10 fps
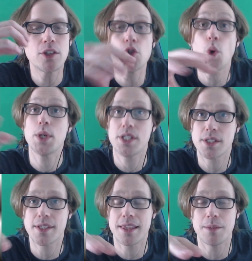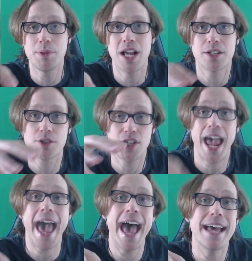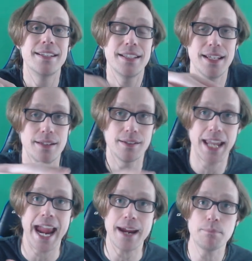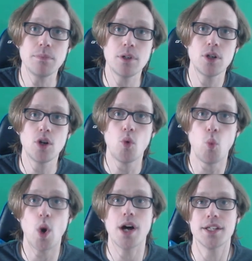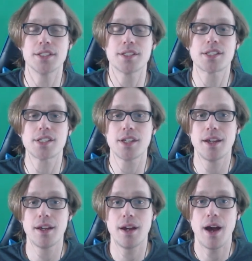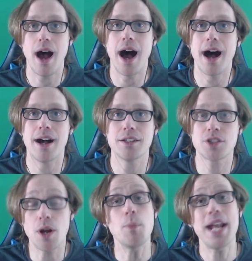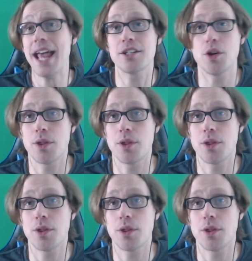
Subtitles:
choices that the players had in game was someone had to go to the